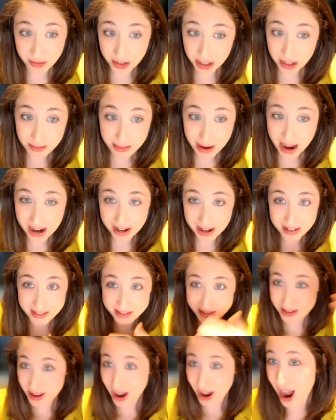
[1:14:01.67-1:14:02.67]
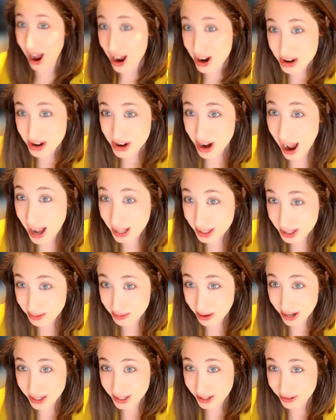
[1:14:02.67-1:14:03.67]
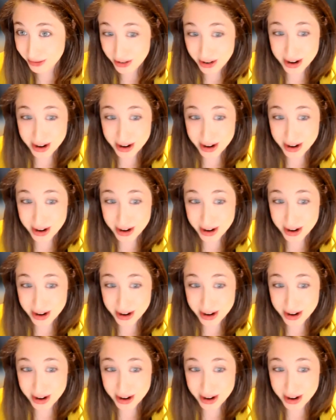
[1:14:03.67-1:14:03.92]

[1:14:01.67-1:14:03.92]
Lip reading: feedback, not surprising for